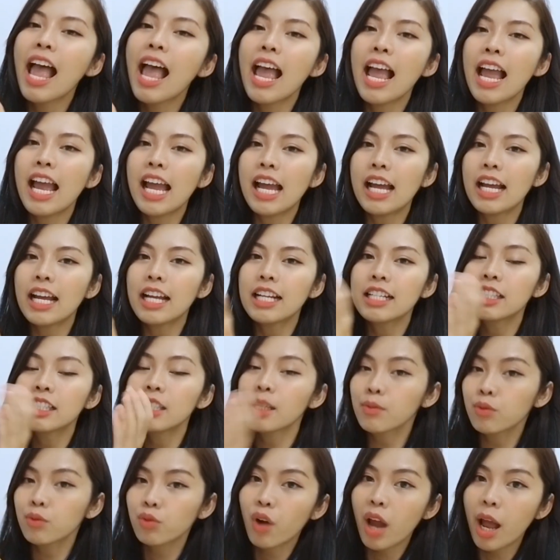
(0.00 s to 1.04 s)
and
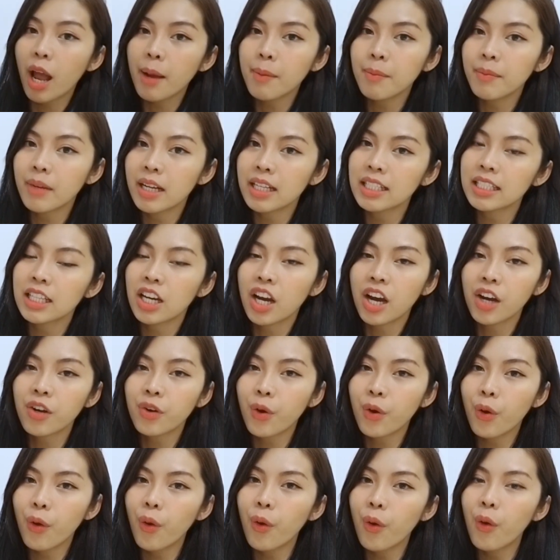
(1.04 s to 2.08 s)
subscribe my
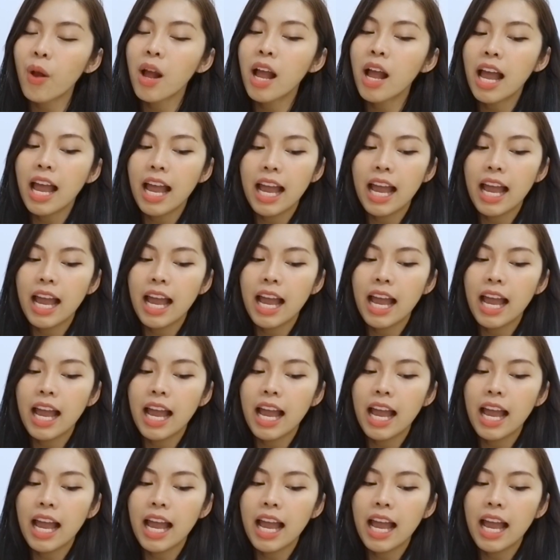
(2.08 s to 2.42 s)
channel,